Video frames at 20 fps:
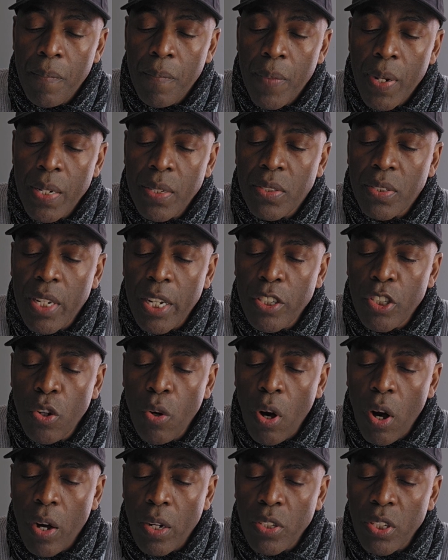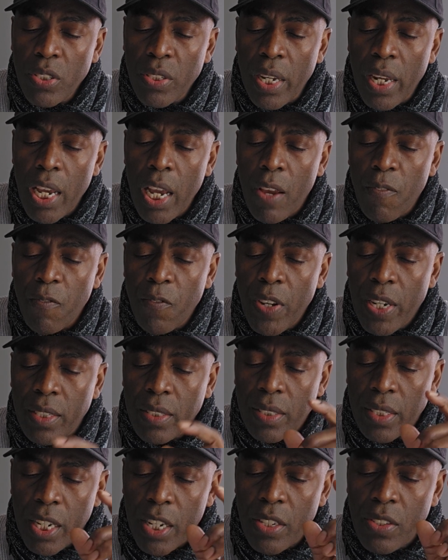Instead, you ought to say, if
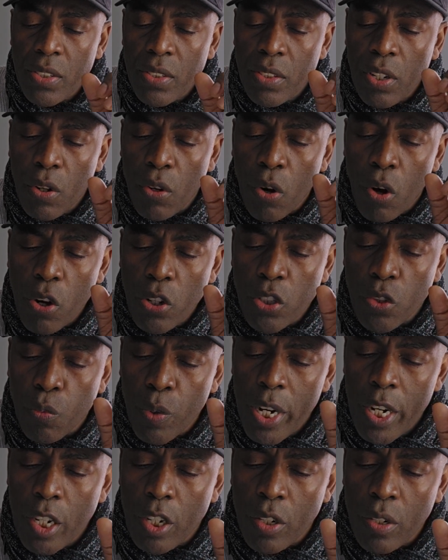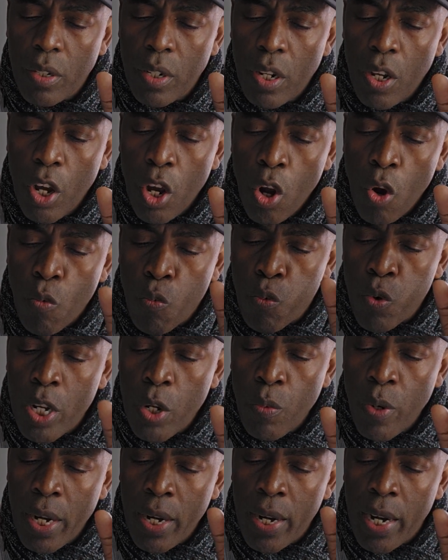it is the Lord's will, we
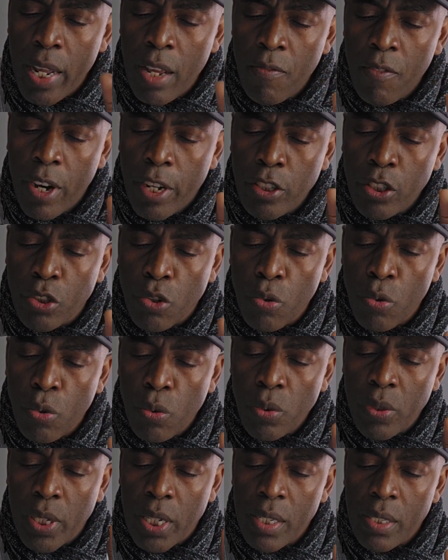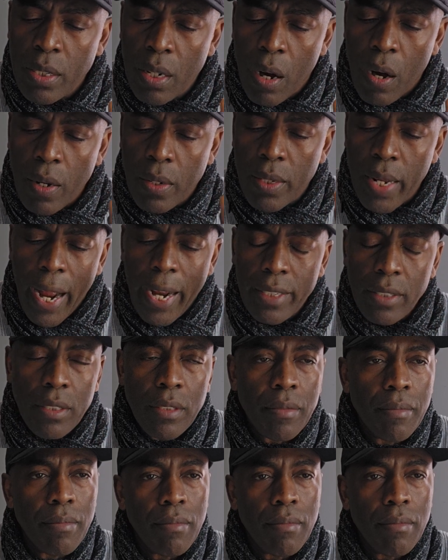will live and do this or that.